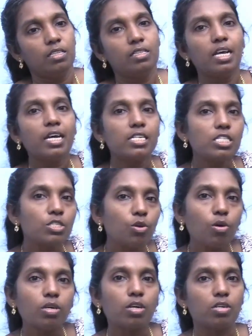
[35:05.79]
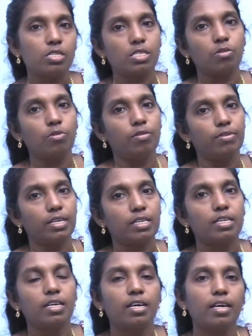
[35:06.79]
There is no crossing over.
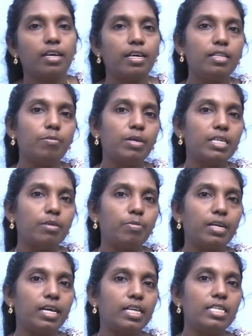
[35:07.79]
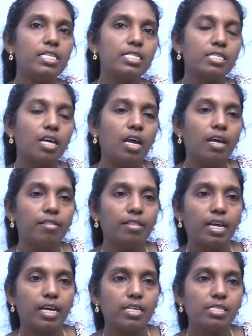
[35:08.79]
In the multiple alleles,
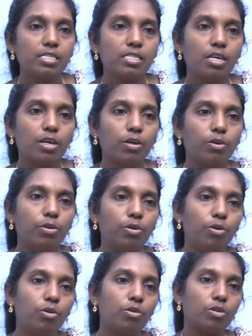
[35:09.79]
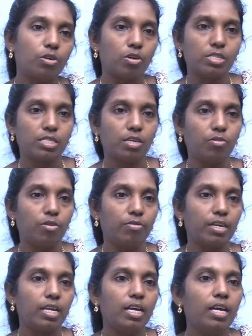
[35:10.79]
there is no crossing over.
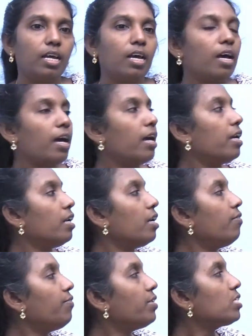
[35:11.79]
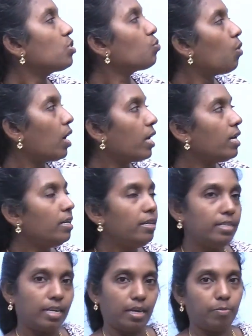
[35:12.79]
And if it is wild
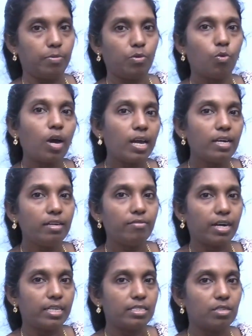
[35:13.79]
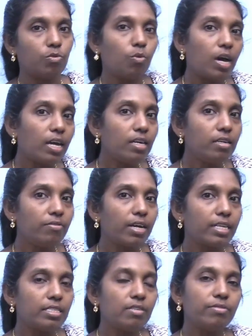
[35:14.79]
type, wild
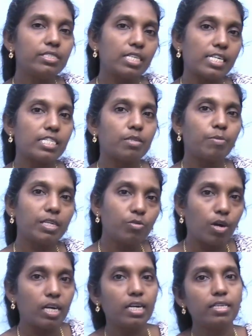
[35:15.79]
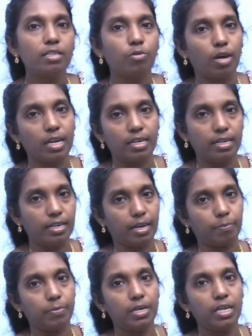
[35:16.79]
variety which exhibit only the wild type,